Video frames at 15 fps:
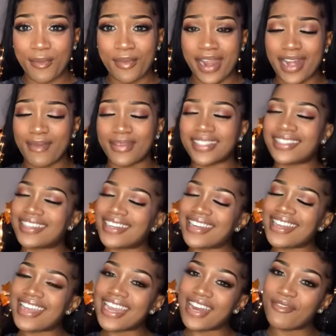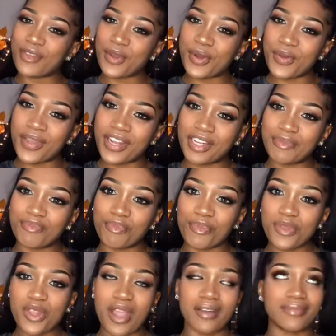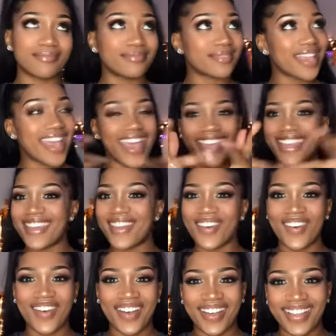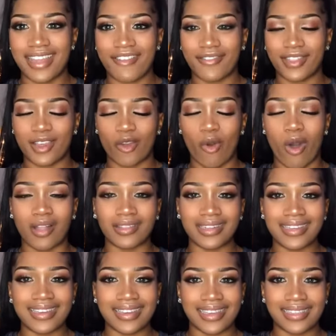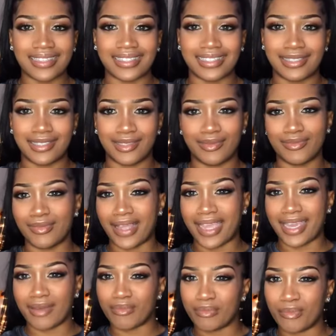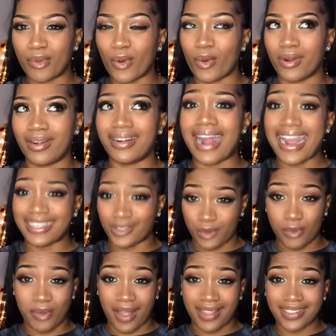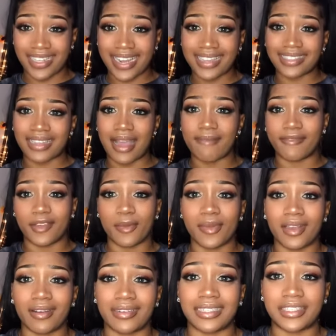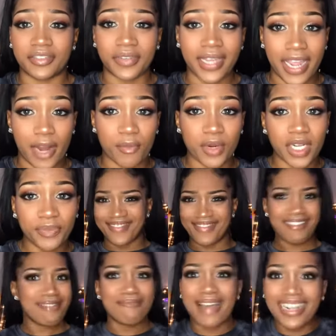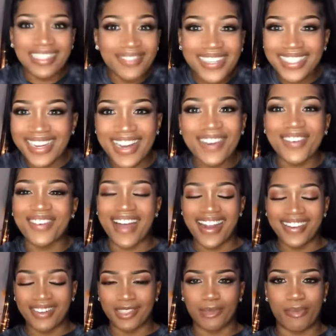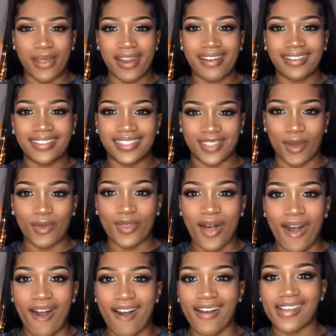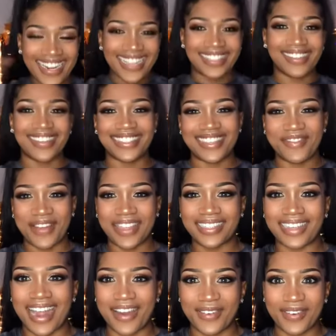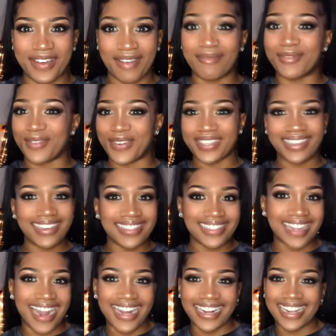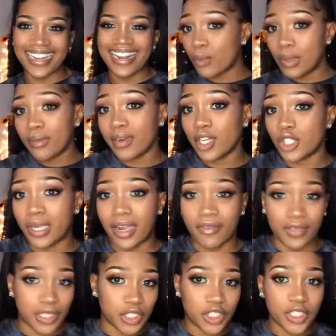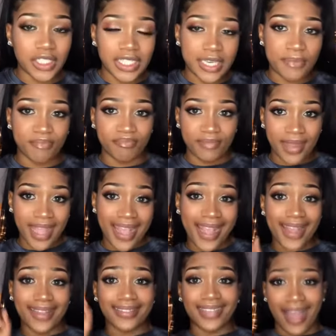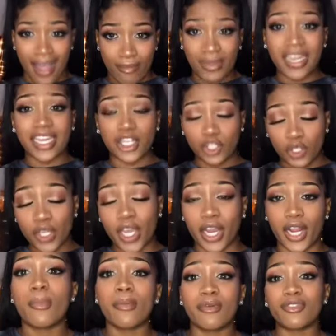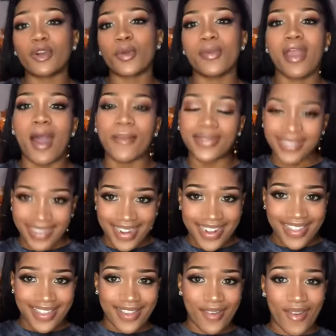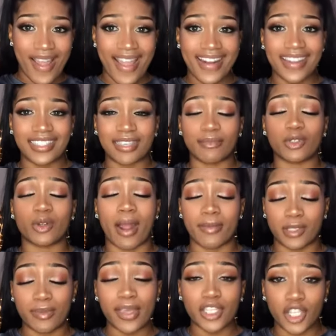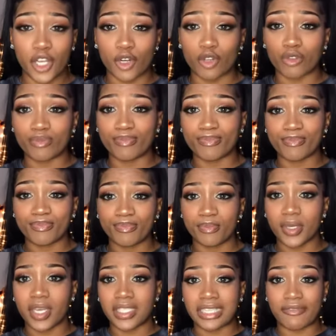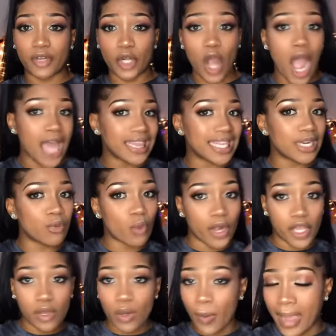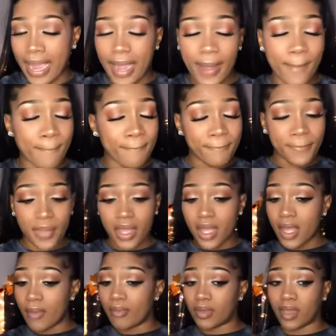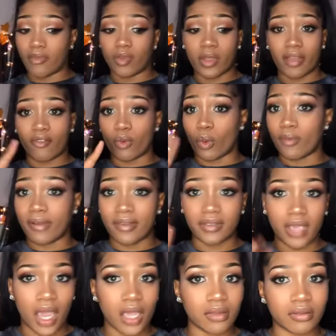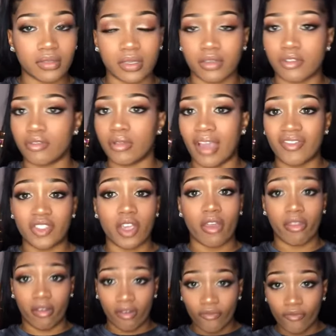My name is Sydni, and if you're new here, hey y'all. If the quality is like poor, I do apologize. I'm filming on a different camera. Welcome back to my channel. I know it's been so long. As you can see by the title, I'm really excited. We want to try out for the cheer team, and I'm gonna get you there. But before we hop into anything, go ahead and subscribe to my channel. Because if you're not, then what are you doing? I'll give you like 4 or 5 seconds to get your life together.